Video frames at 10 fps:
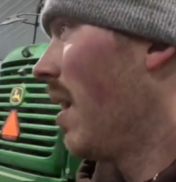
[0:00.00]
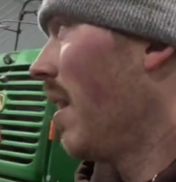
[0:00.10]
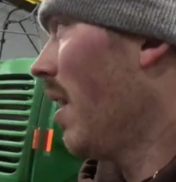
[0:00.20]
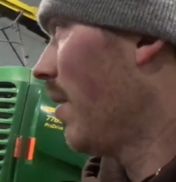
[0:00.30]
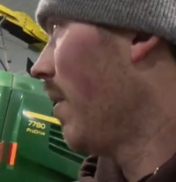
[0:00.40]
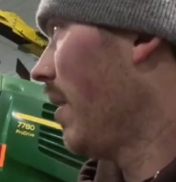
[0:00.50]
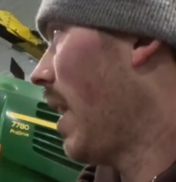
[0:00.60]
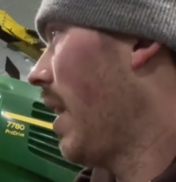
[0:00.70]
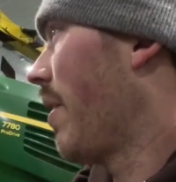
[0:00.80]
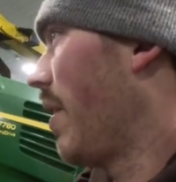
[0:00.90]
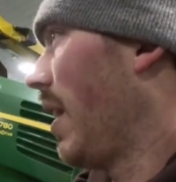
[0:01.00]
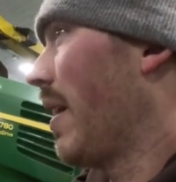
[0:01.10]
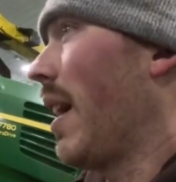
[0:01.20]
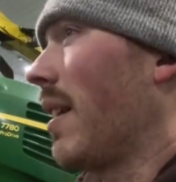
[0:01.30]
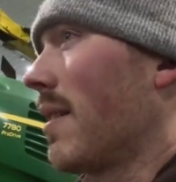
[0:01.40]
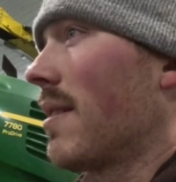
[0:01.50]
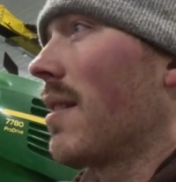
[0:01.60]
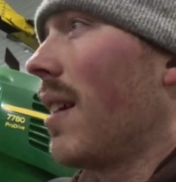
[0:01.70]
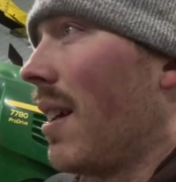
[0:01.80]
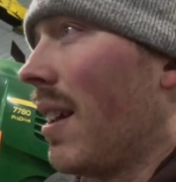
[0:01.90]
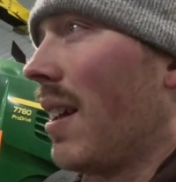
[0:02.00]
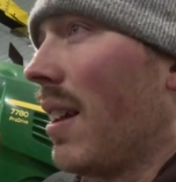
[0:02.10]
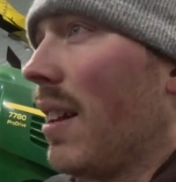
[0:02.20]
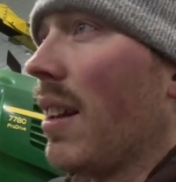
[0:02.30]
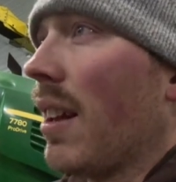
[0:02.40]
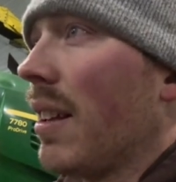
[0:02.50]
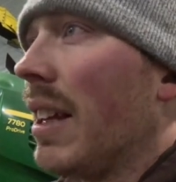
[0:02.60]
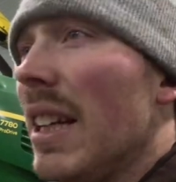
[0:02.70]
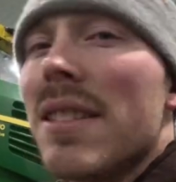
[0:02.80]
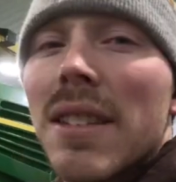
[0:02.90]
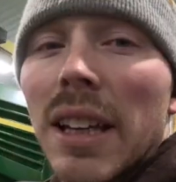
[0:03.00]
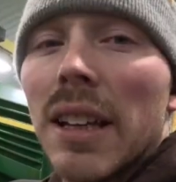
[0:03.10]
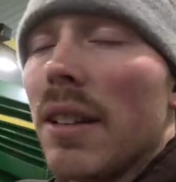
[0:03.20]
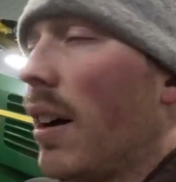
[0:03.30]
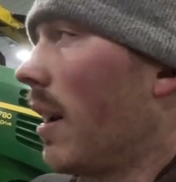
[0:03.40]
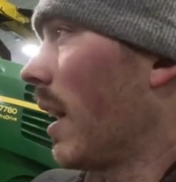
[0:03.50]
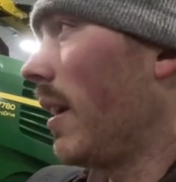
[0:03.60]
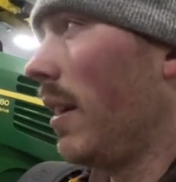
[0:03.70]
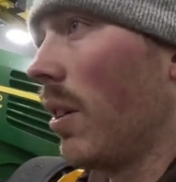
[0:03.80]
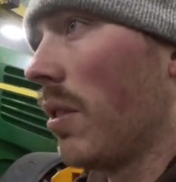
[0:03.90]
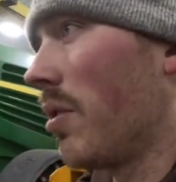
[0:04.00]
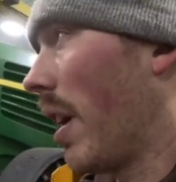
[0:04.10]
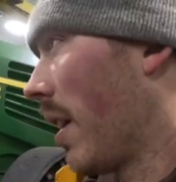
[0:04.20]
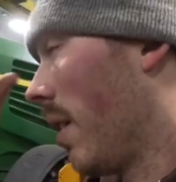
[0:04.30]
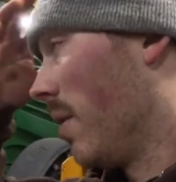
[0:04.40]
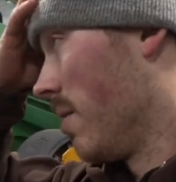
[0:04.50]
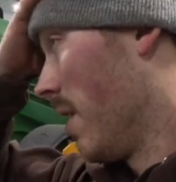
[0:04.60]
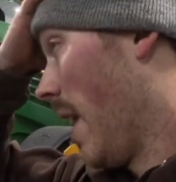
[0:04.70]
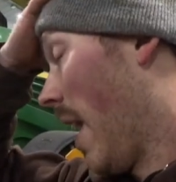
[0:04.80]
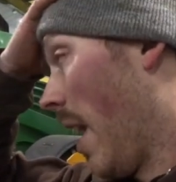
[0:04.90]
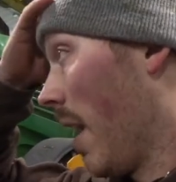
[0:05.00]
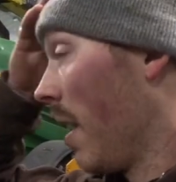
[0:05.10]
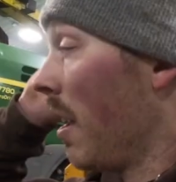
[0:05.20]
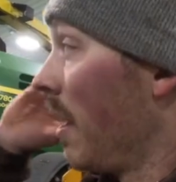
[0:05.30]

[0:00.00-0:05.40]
not really anything that needs to get done. I cleaned out the dry cows today.